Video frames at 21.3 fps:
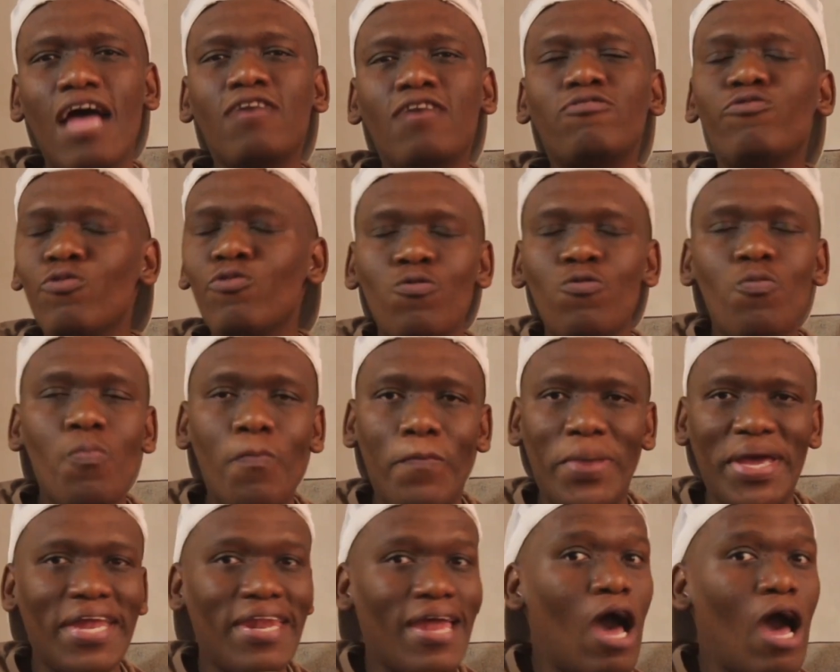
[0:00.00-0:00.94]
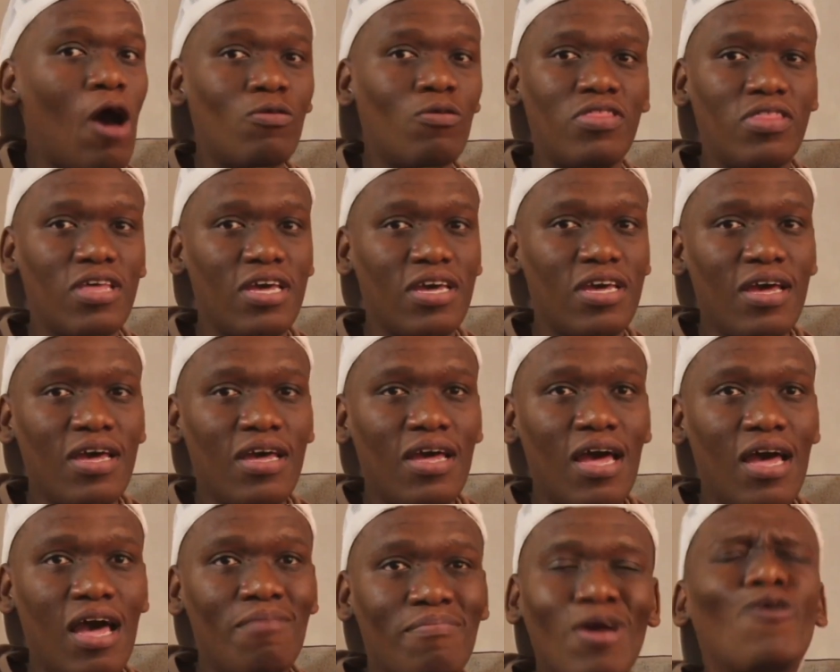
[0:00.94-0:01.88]
us look bad out there.
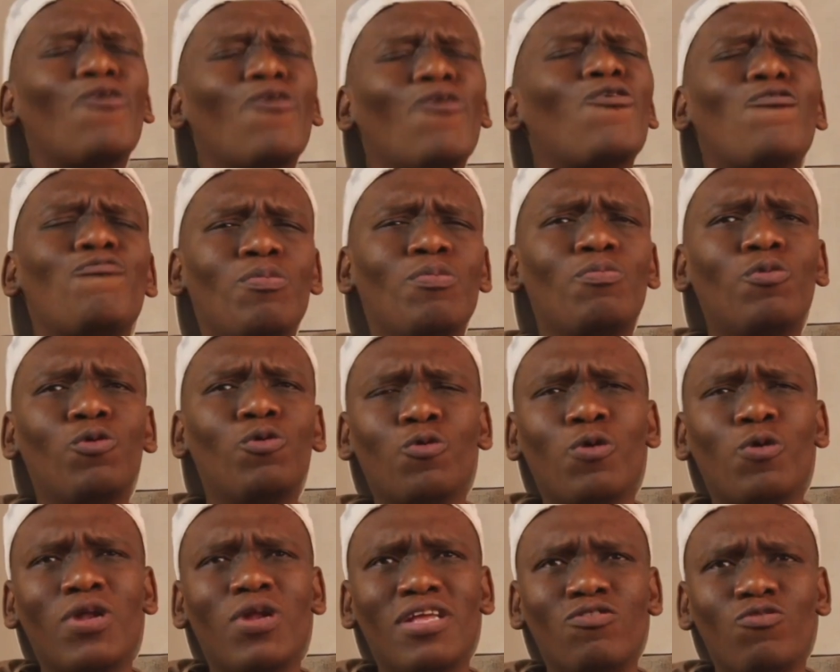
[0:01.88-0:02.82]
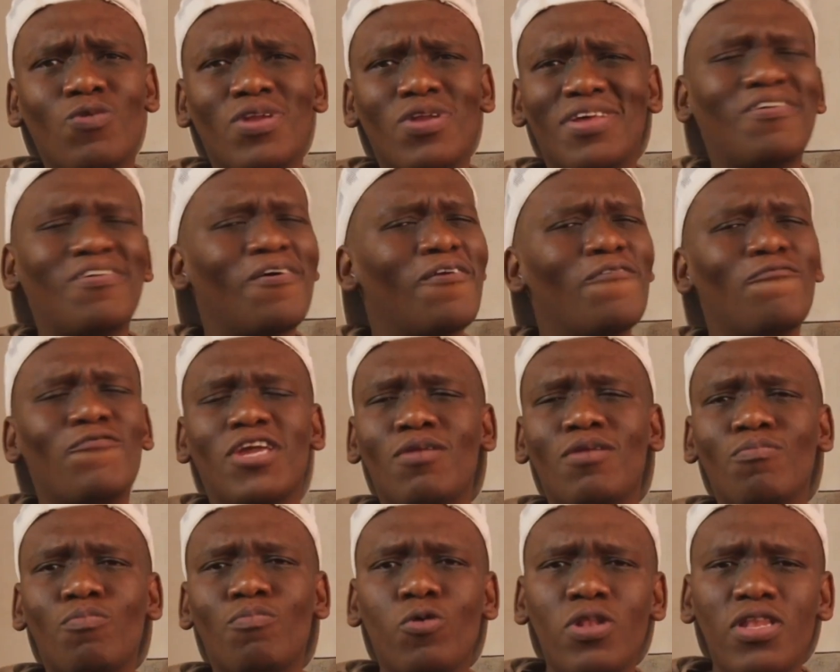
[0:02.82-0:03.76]
A lot of people know that, the South
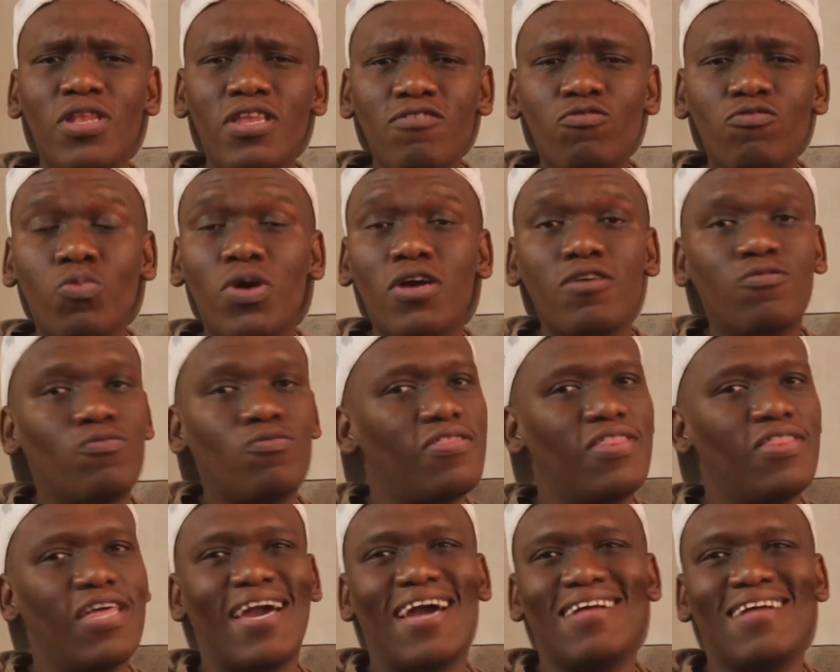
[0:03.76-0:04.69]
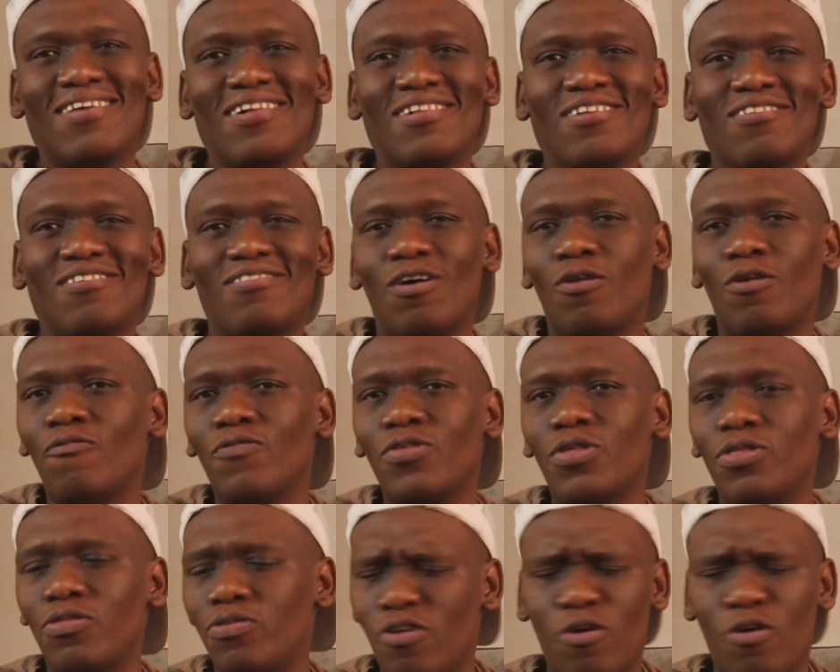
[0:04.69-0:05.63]
African police works with the cartel, the
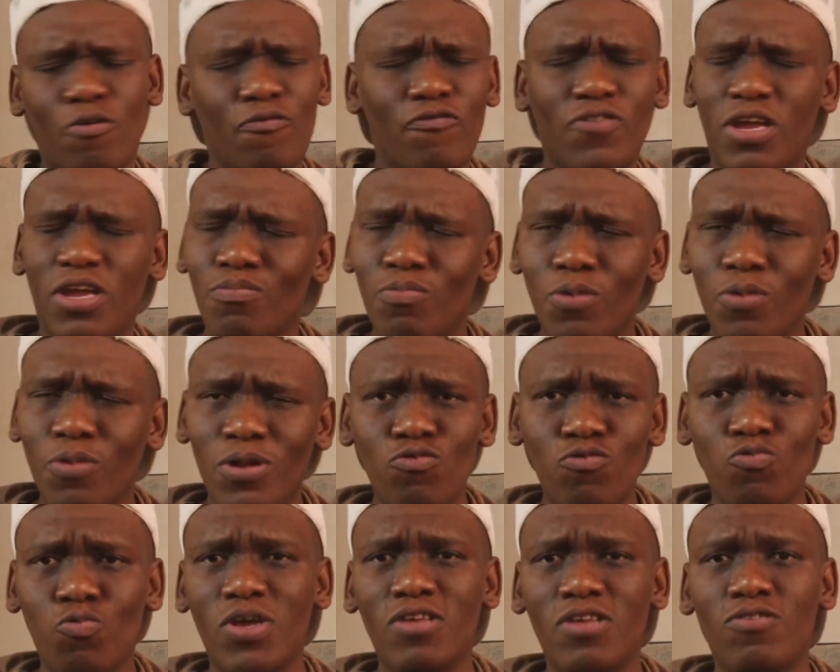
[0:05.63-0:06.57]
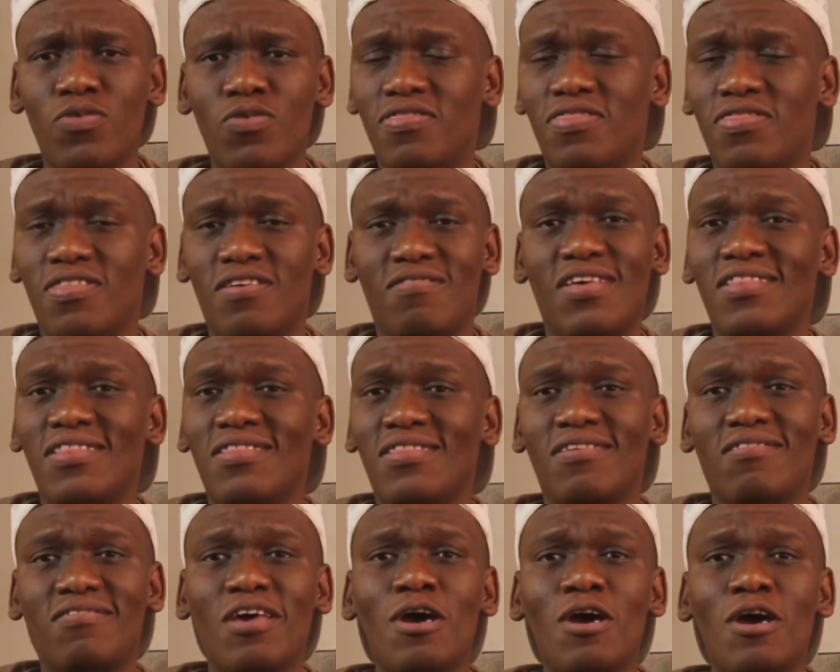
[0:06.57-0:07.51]
South African police works with this and
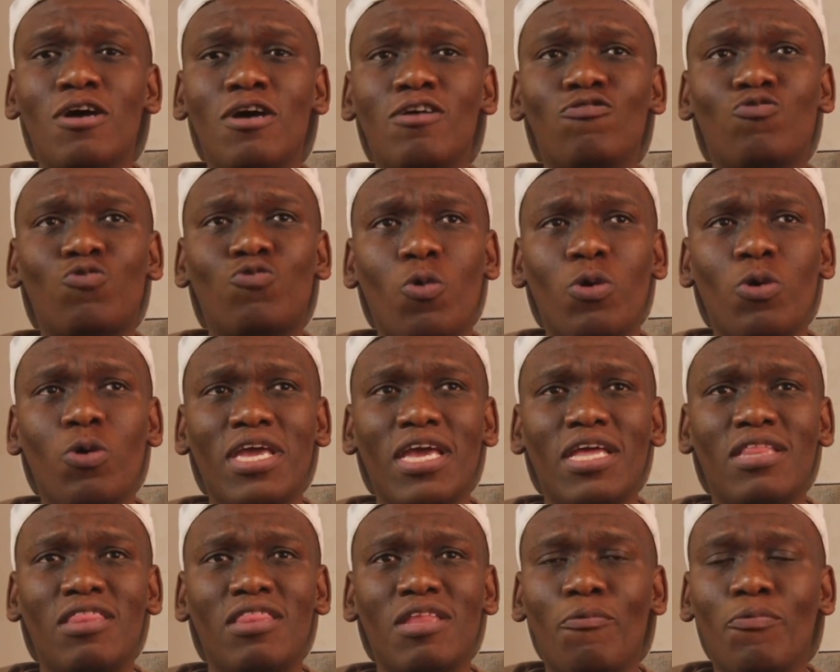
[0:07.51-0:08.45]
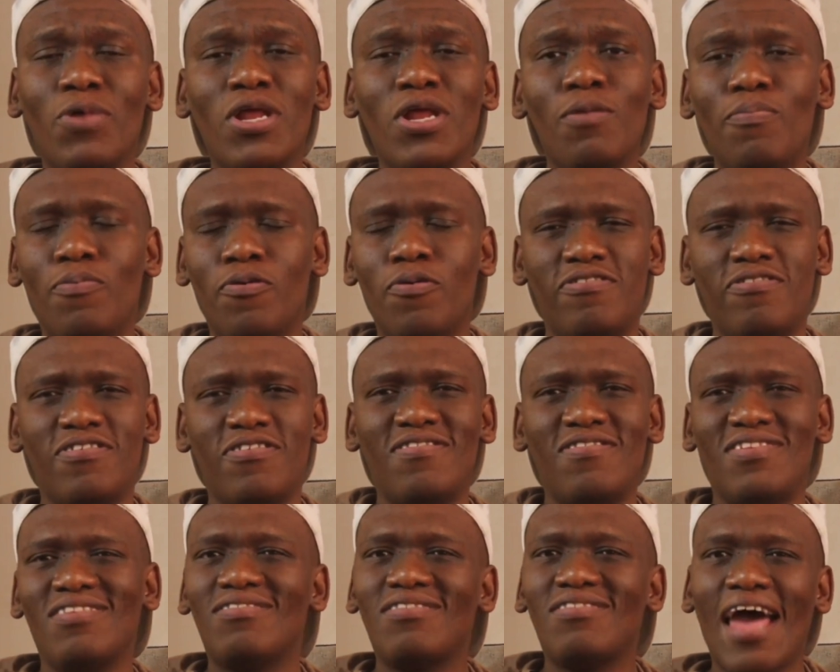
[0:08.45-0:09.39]
this. So it really
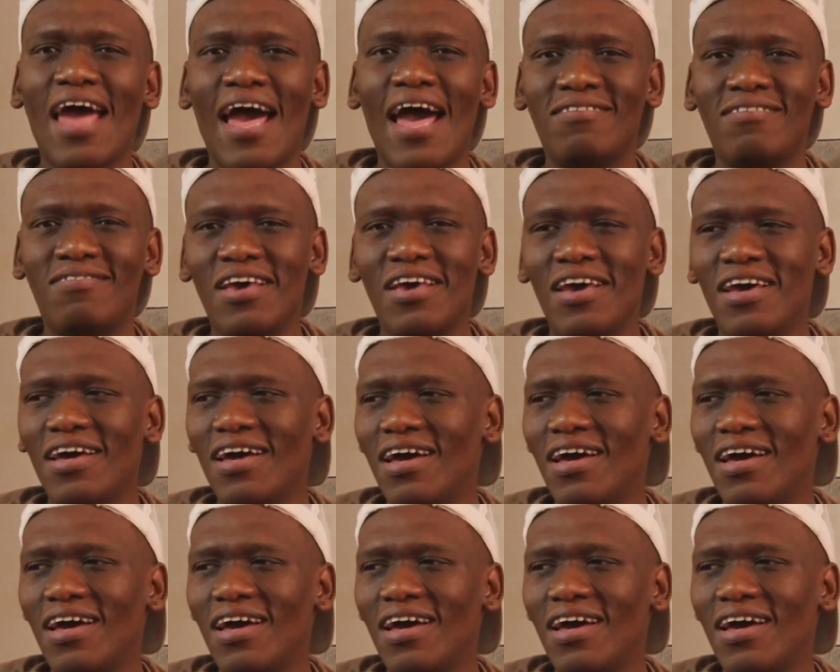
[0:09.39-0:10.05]
positions us